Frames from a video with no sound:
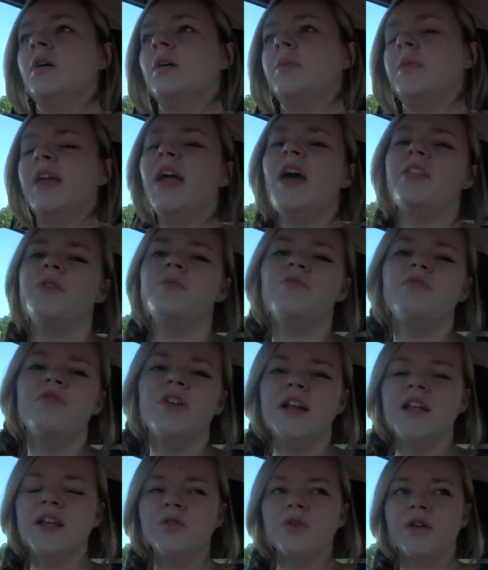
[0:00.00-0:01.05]
But yeah, the
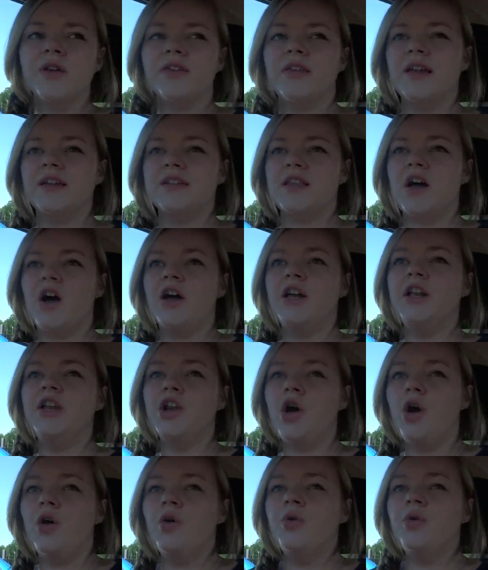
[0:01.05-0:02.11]
really annoying thing is that I
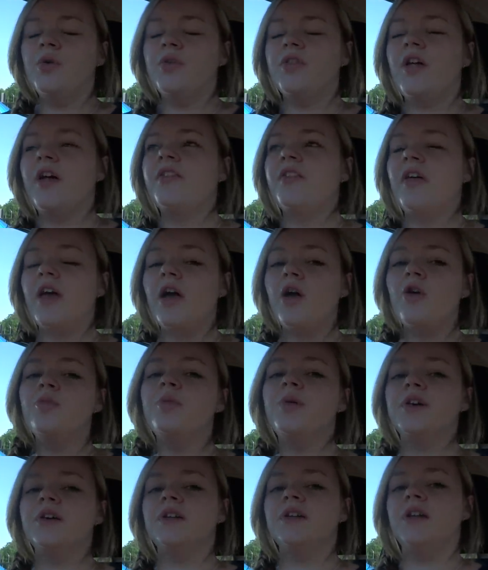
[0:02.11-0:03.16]
know, like, they
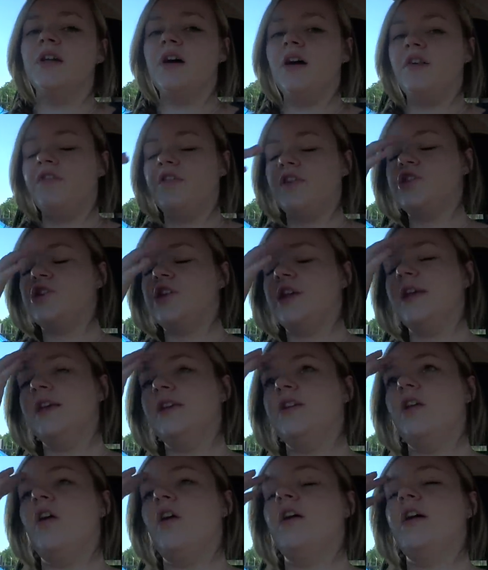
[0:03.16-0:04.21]
open officially at
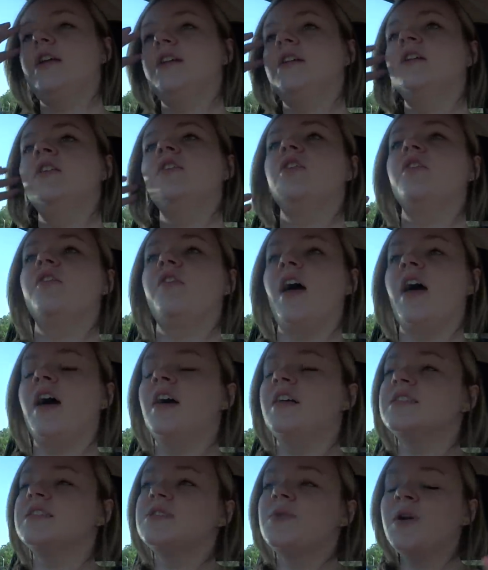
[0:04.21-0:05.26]
9, the
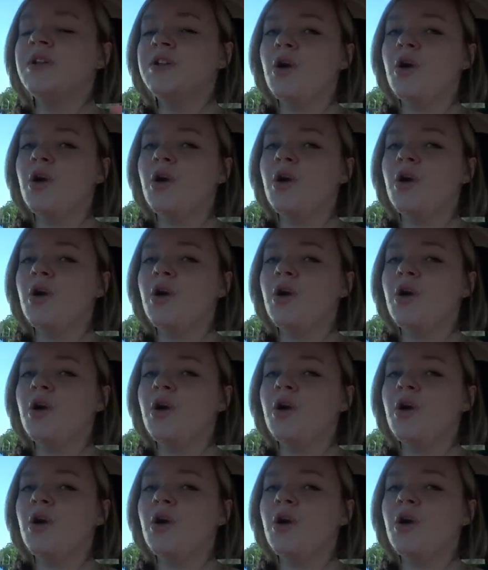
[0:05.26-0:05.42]
vet, so I